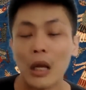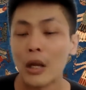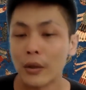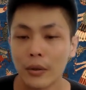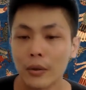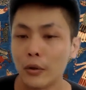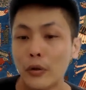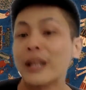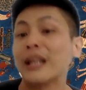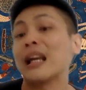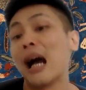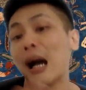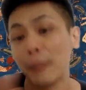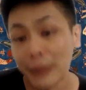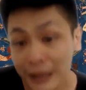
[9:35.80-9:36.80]
you can
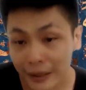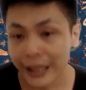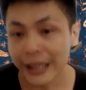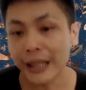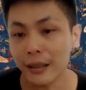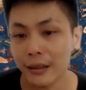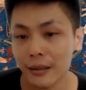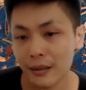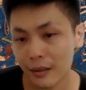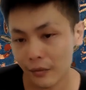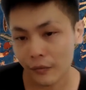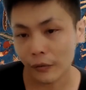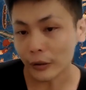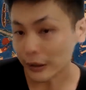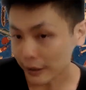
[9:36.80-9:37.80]
carbon date,
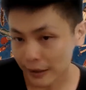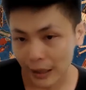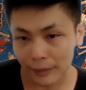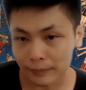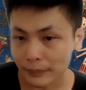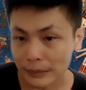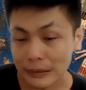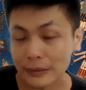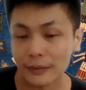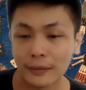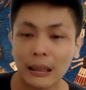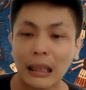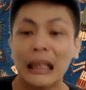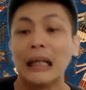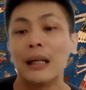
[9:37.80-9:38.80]
for example,
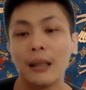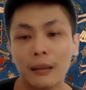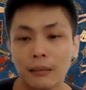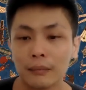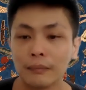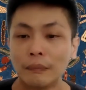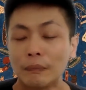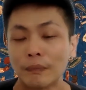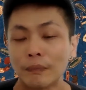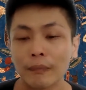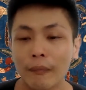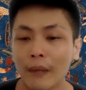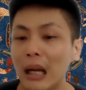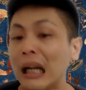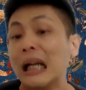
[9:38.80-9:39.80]

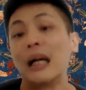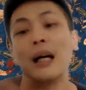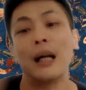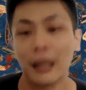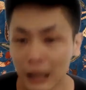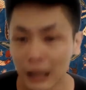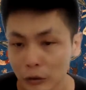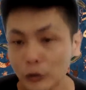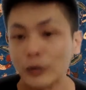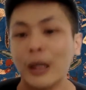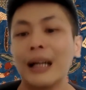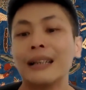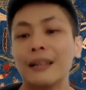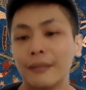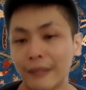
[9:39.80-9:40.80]
a cultural
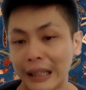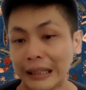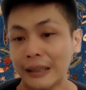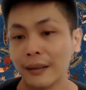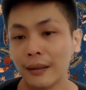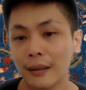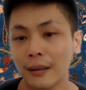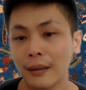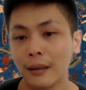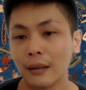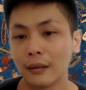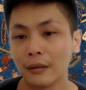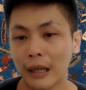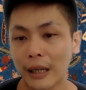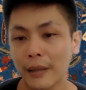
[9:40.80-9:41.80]
artifact,
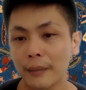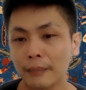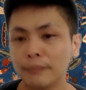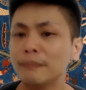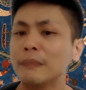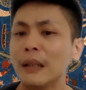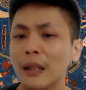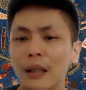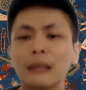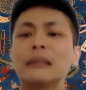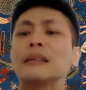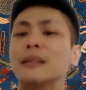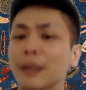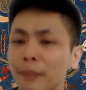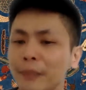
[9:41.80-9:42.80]
right?
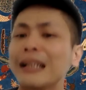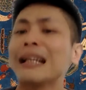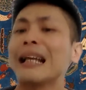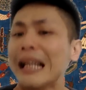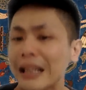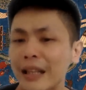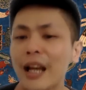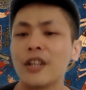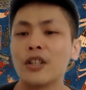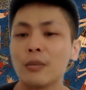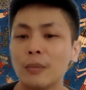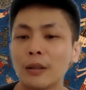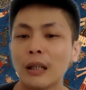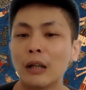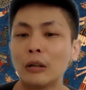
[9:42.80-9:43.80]
Something like
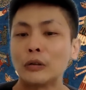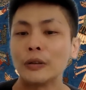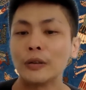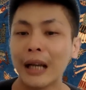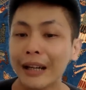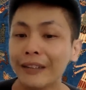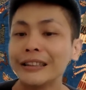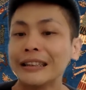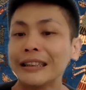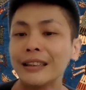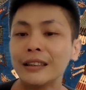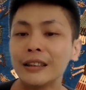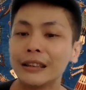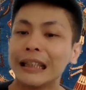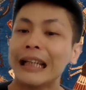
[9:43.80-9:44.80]
intangible cultural
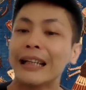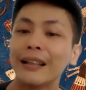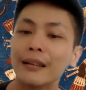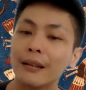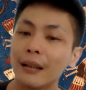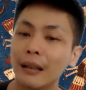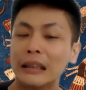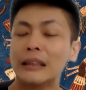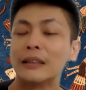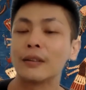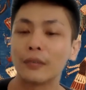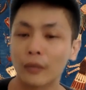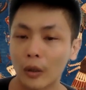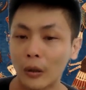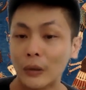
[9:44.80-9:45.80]
heritage then is,
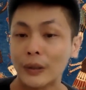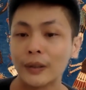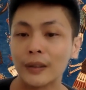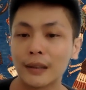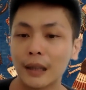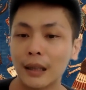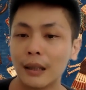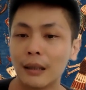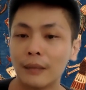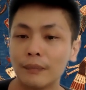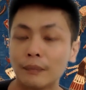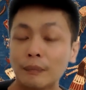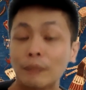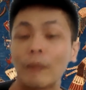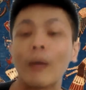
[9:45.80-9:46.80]
of course,
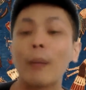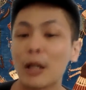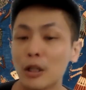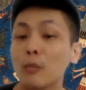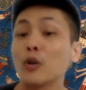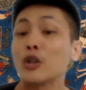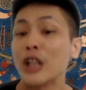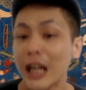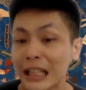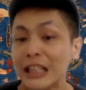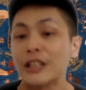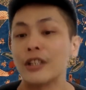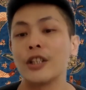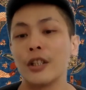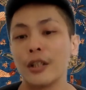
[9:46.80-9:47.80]
much more
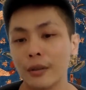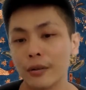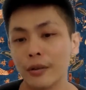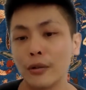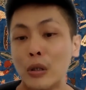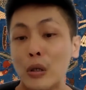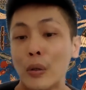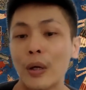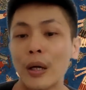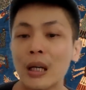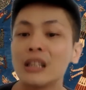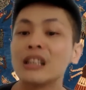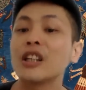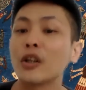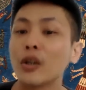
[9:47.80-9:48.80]
challenging to
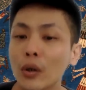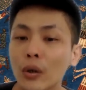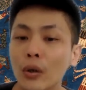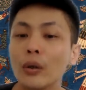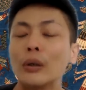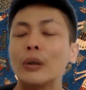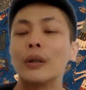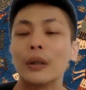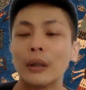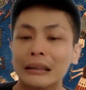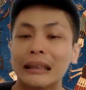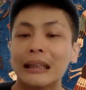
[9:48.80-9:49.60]
secure